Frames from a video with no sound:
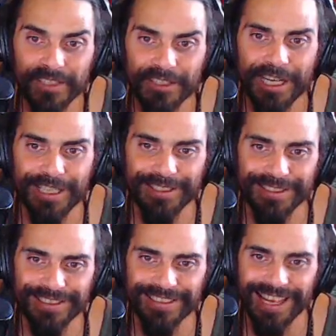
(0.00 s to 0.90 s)

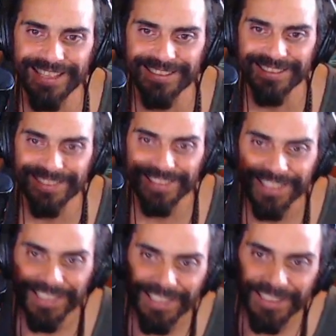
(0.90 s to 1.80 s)
Jason said,
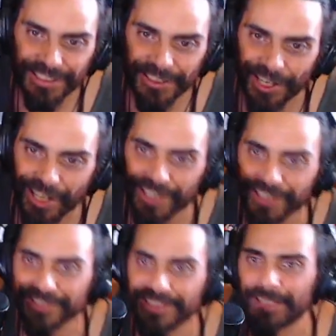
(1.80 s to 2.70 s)

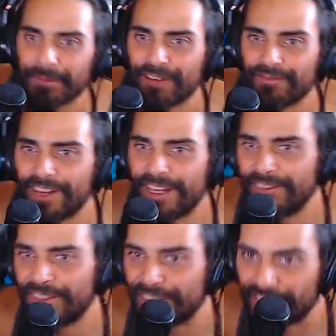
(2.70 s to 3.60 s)
Jaws, and about five
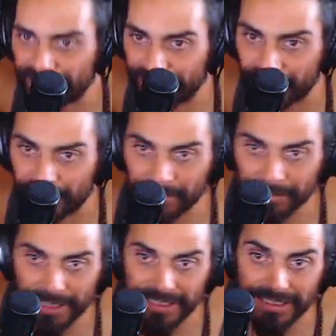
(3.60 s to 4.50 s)
years later,
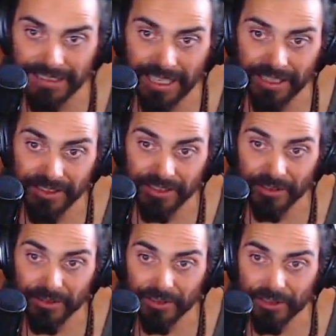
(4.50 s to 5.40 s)
my desire to
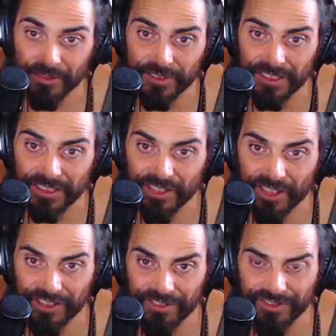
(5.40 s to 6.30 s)
go surfing
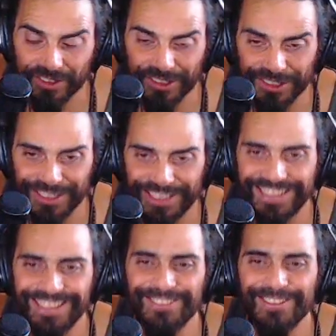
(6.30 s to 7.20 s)
started
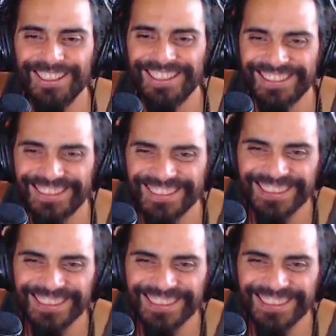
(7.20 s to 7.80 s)
flourishing. what?